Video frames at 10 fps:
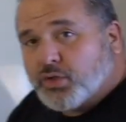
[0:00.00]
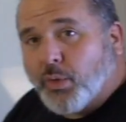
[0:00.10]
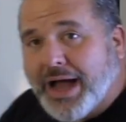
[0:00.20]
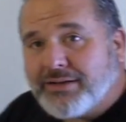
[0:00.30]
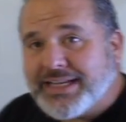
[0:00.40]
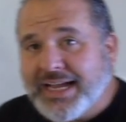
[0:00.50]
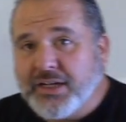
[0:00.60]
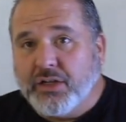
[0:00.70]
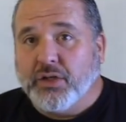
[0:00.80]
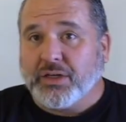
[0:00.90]
So how's that
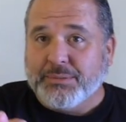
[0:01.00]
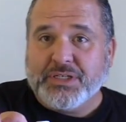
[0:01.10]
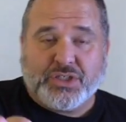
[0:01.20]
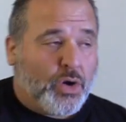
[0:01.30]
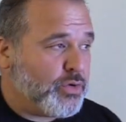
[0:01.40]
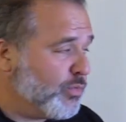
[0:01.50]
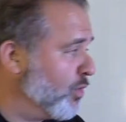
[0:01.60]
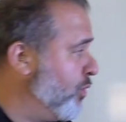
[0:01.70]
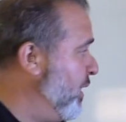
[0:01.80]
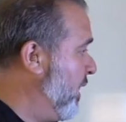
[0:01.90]
gonna look? Let me show you real
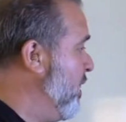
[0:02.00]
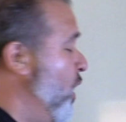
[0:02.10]
quick.